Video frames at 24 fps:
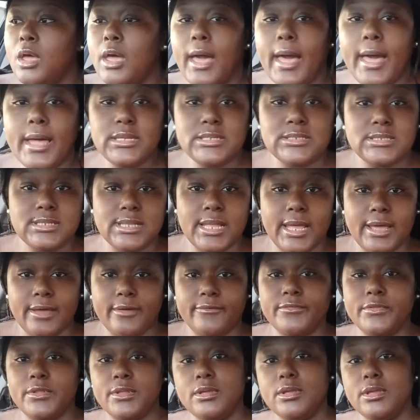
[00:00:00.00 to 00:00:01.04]
I just
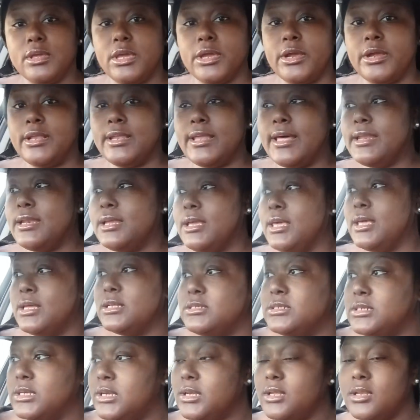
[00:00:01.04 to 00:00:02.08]
left Carolina
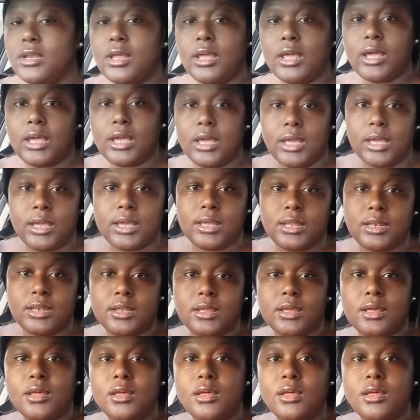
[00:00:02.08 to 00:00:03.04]
Kitchen in